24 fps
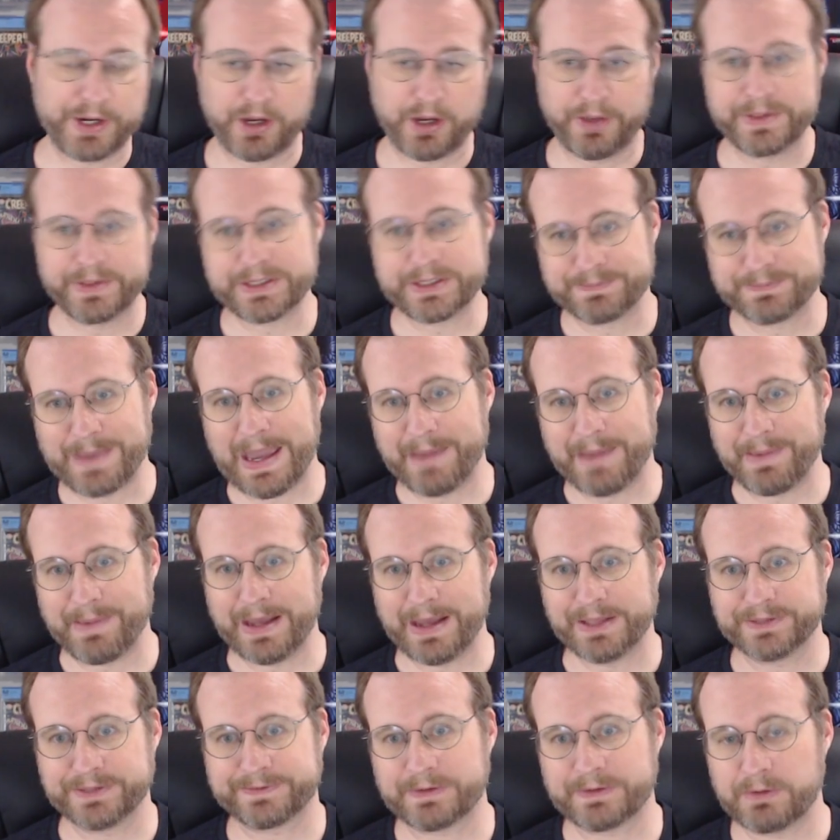all these
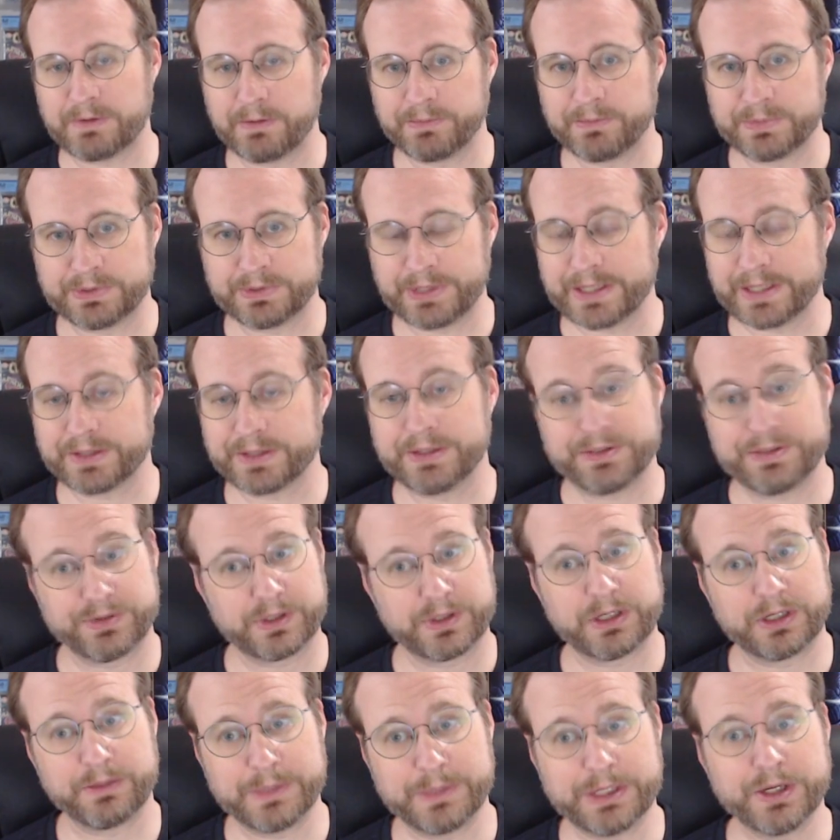Batmans from him, like, these are
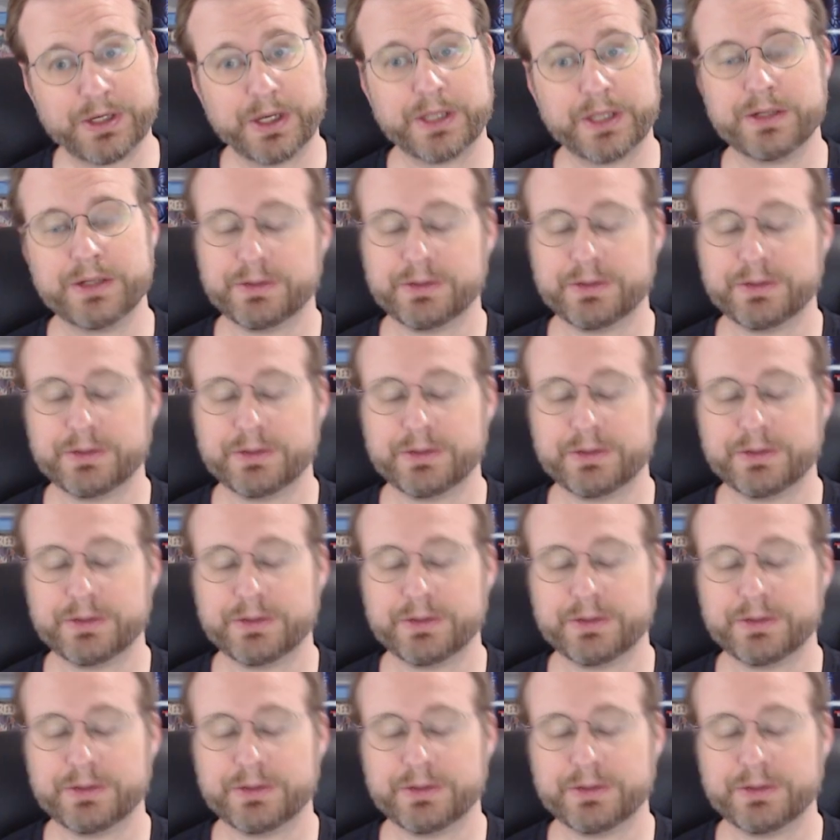going to be good.